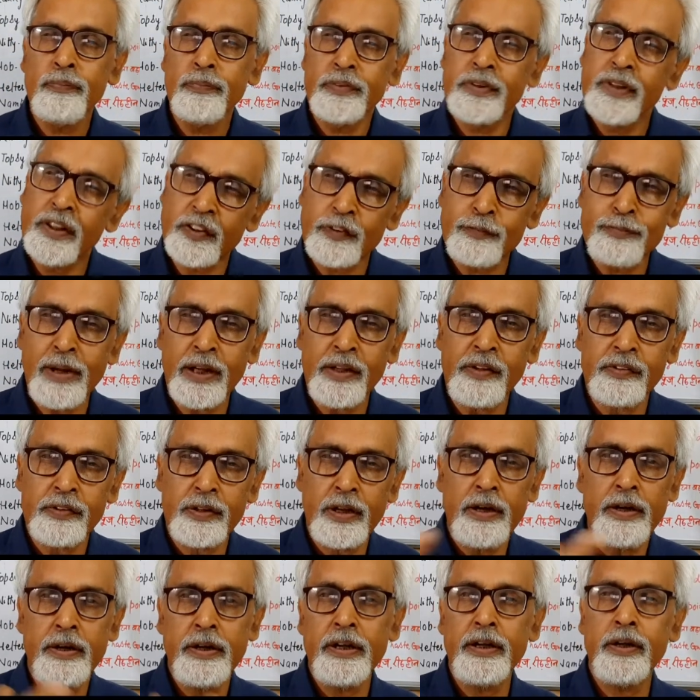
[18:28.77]
just by
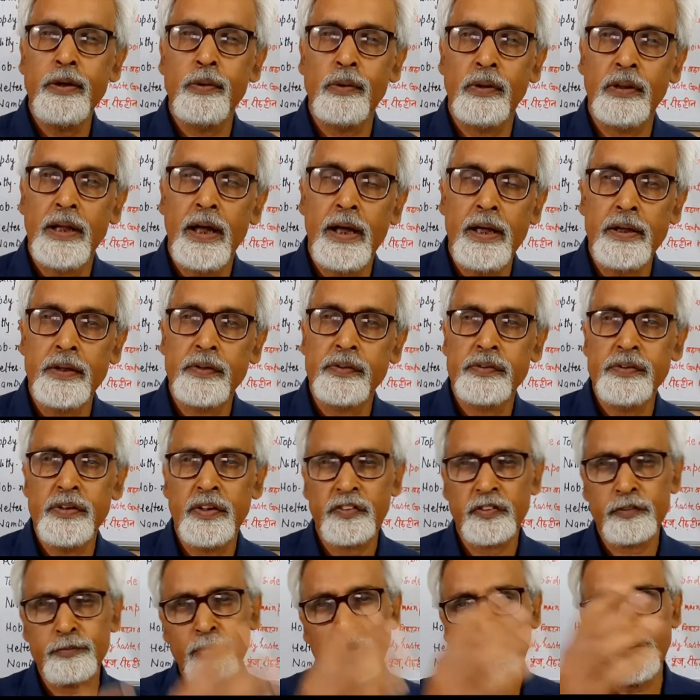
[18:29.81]
sending your likes,
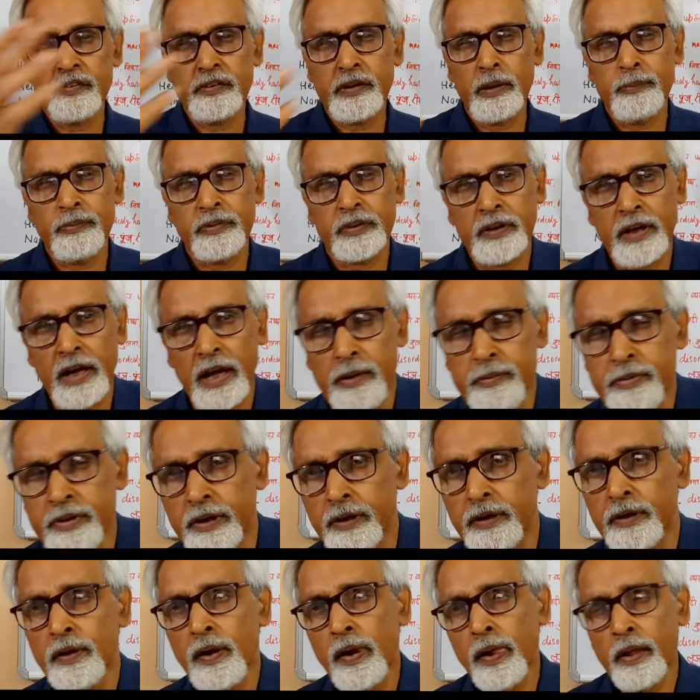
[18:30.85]
just by
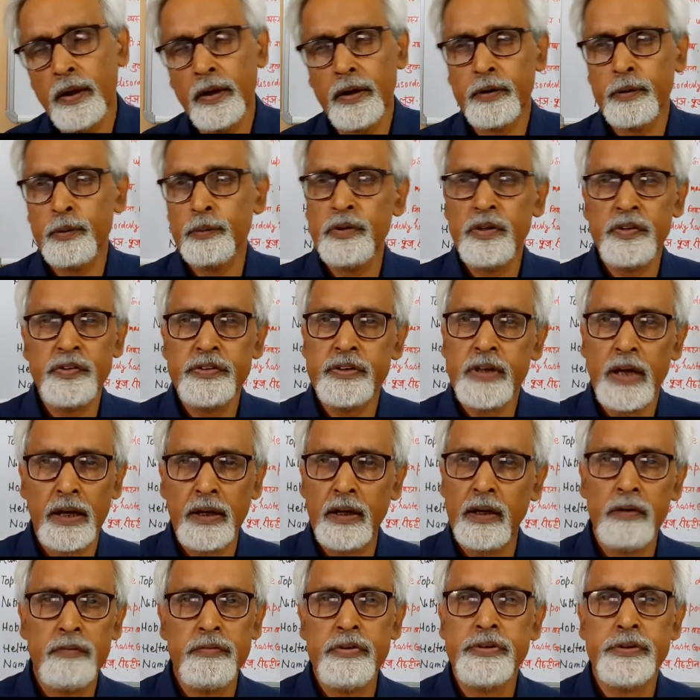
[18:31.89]
subscribing to this
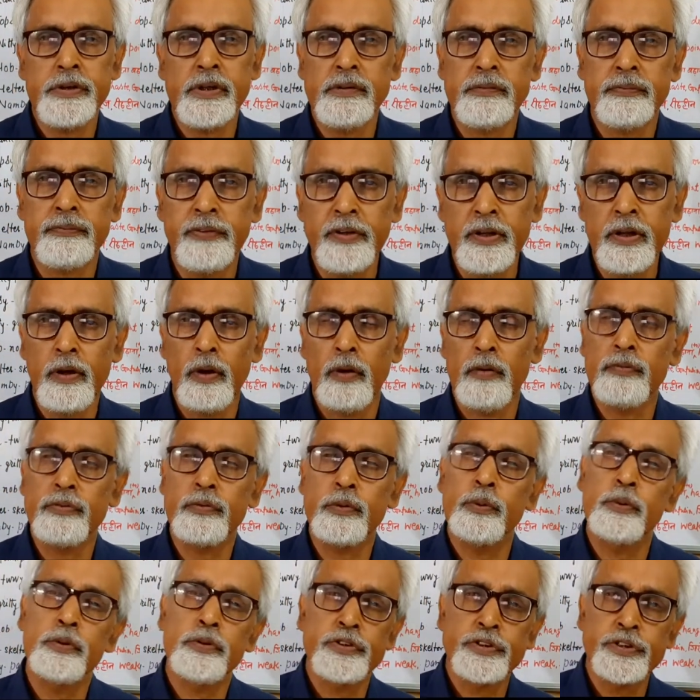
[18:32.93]
channel, which is free, of
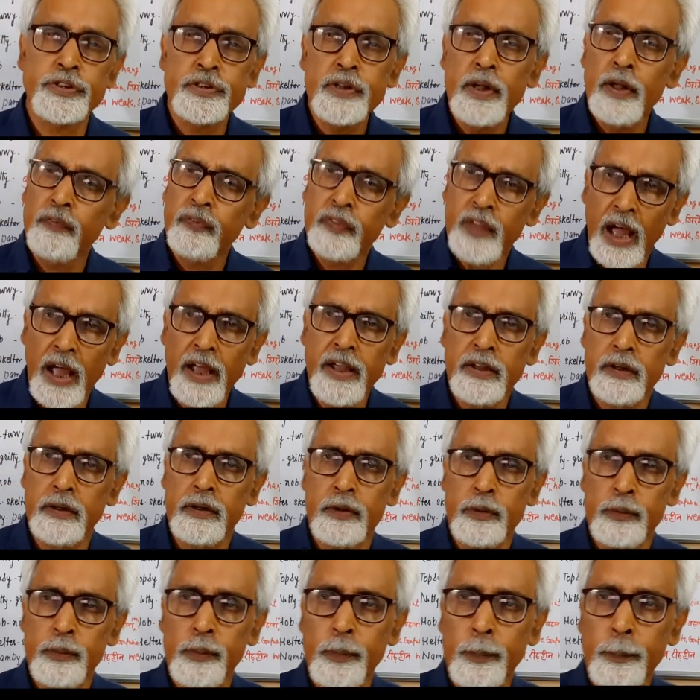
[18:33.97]
course. Thank
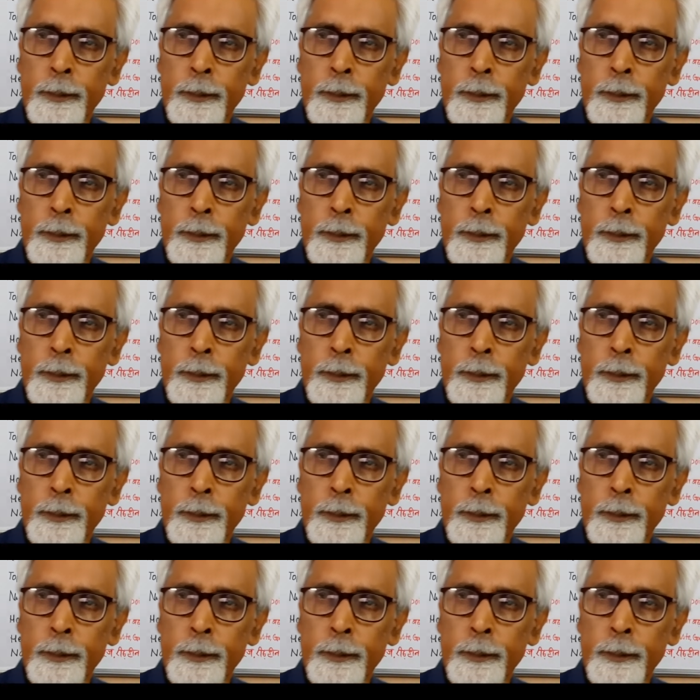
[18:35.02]
you.